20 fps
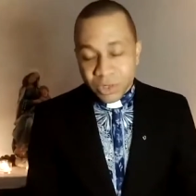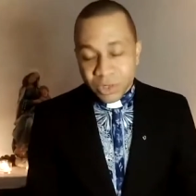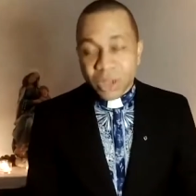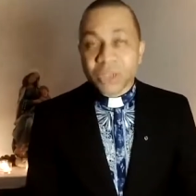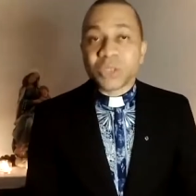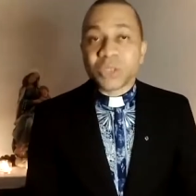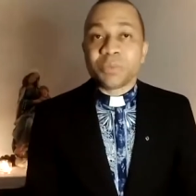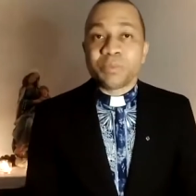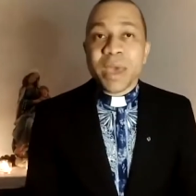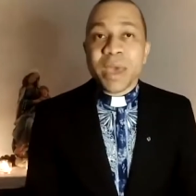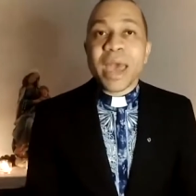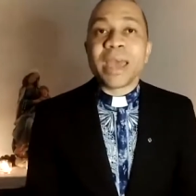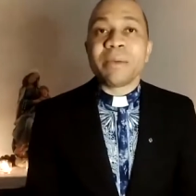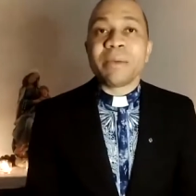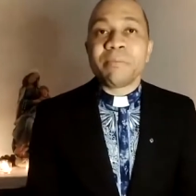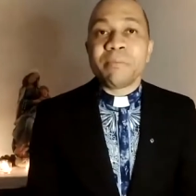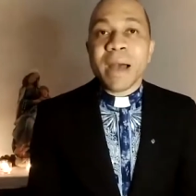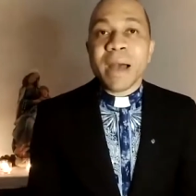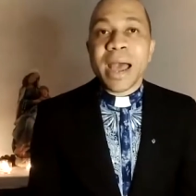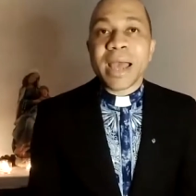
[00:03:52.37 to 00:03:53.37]
just bear
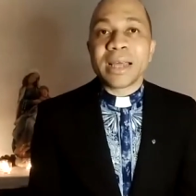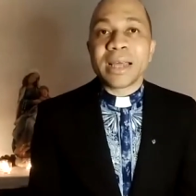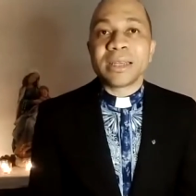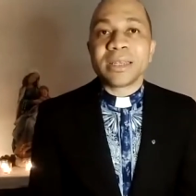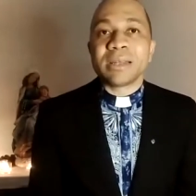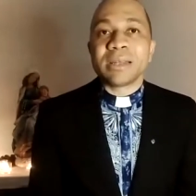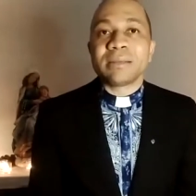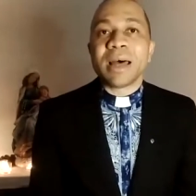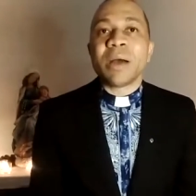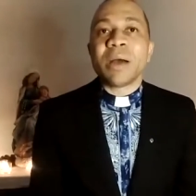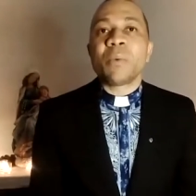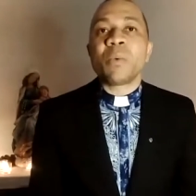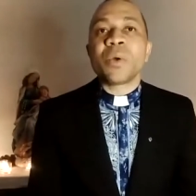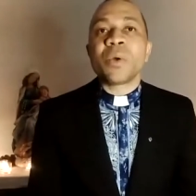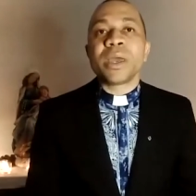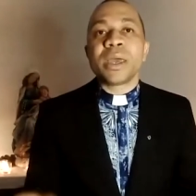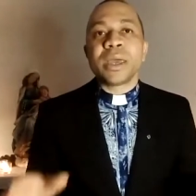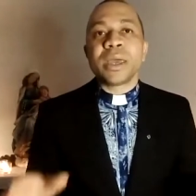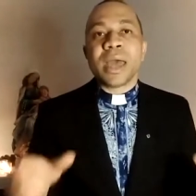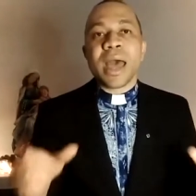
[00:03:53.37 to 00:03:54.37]
in mind that
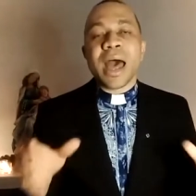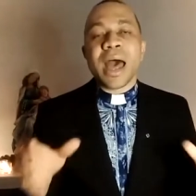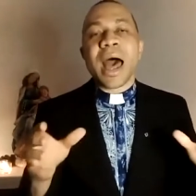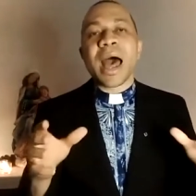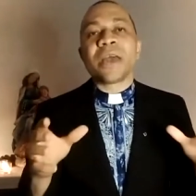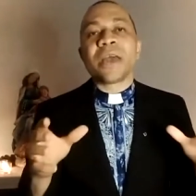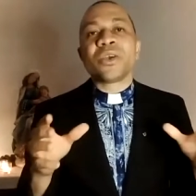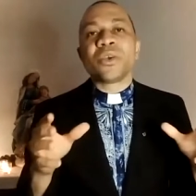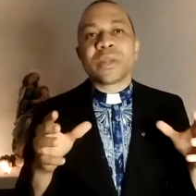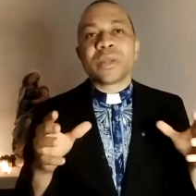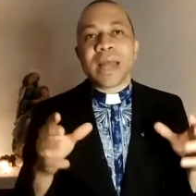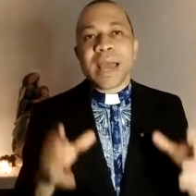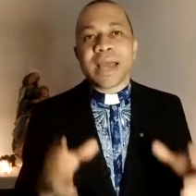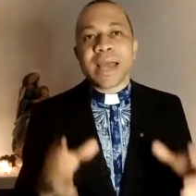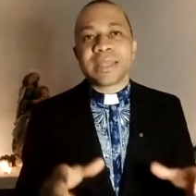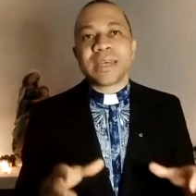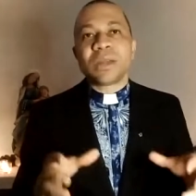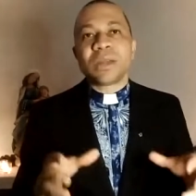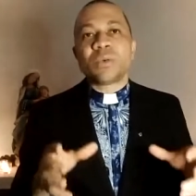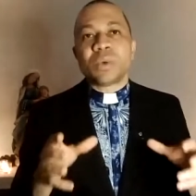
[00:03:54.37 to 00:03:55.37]
we are
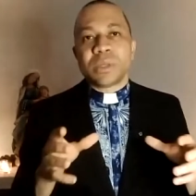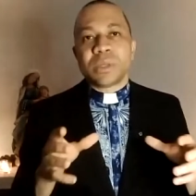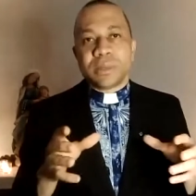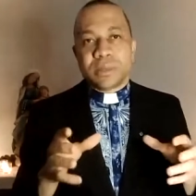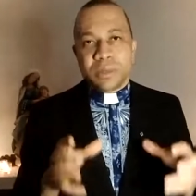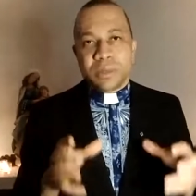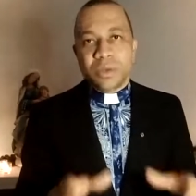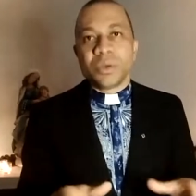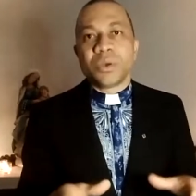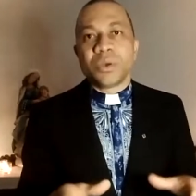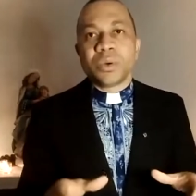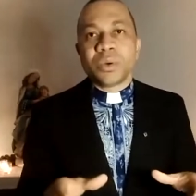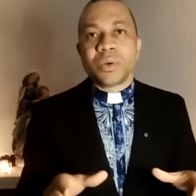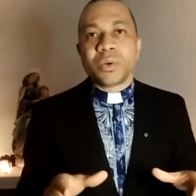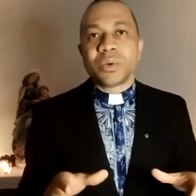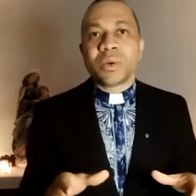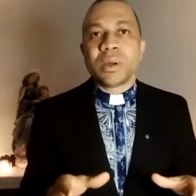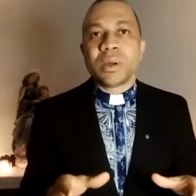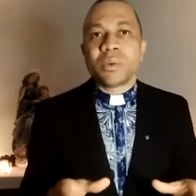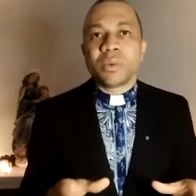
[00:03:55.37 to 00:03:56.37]
united with
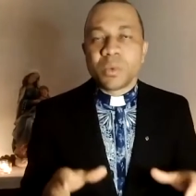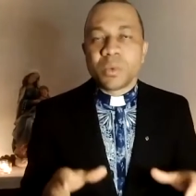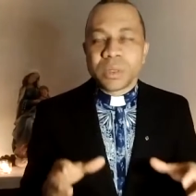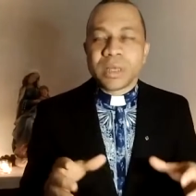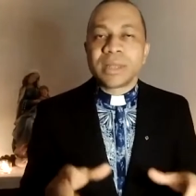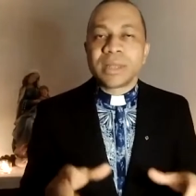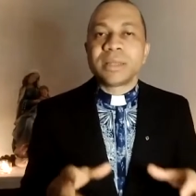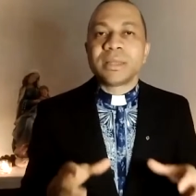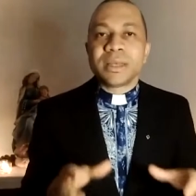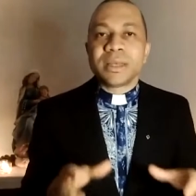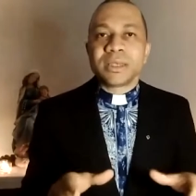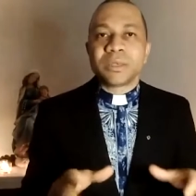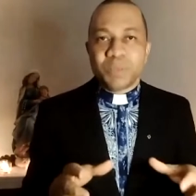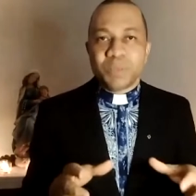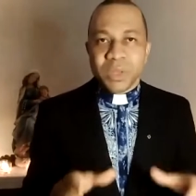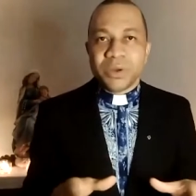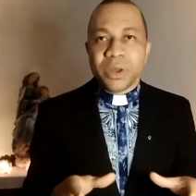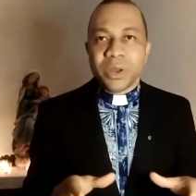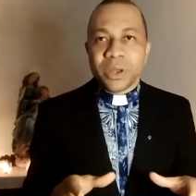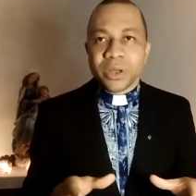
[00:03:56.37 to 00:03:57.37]
you within
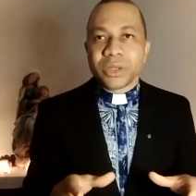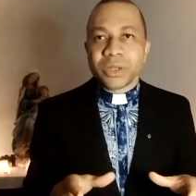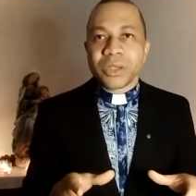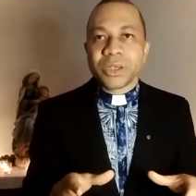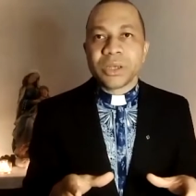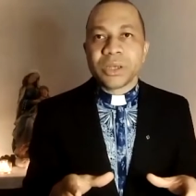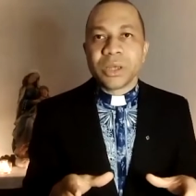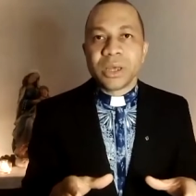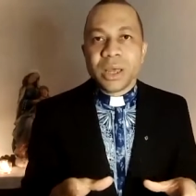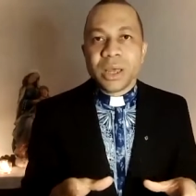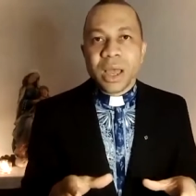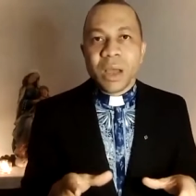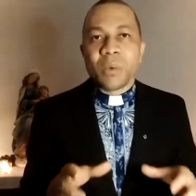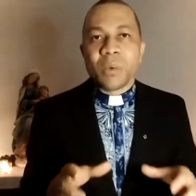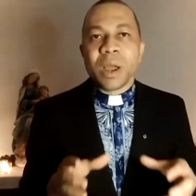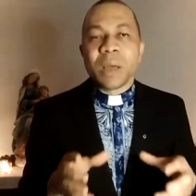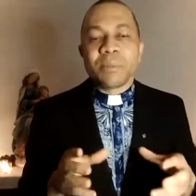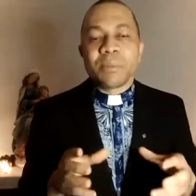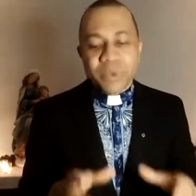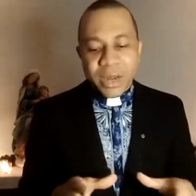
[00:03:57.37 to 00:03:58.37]
this period.
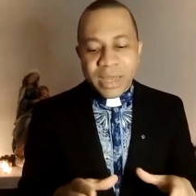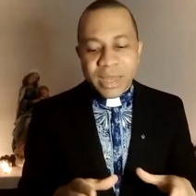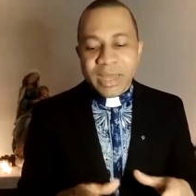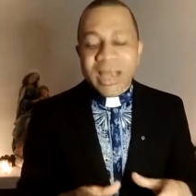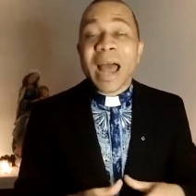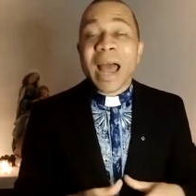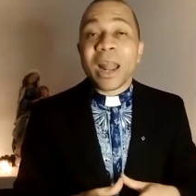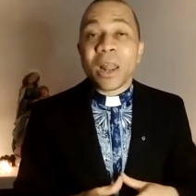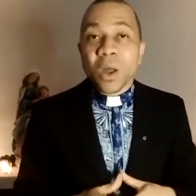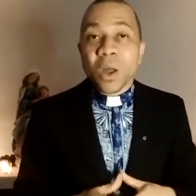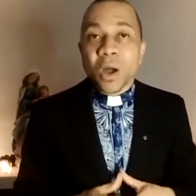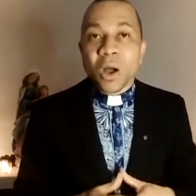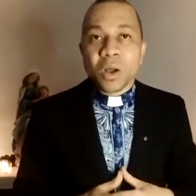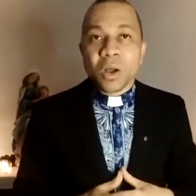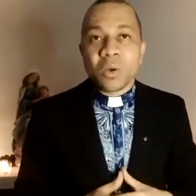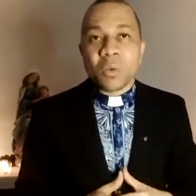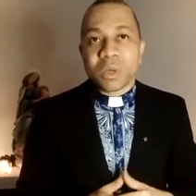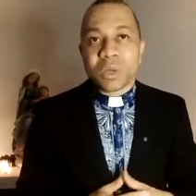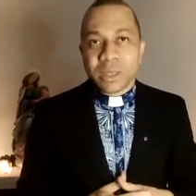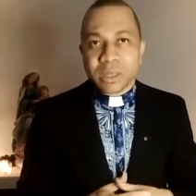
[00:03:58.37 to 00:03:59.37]
We're praying
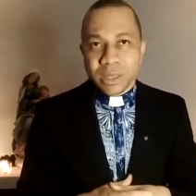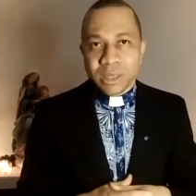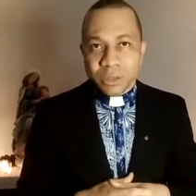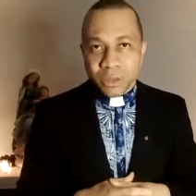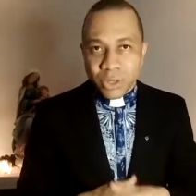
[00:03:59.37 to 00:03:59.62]
along with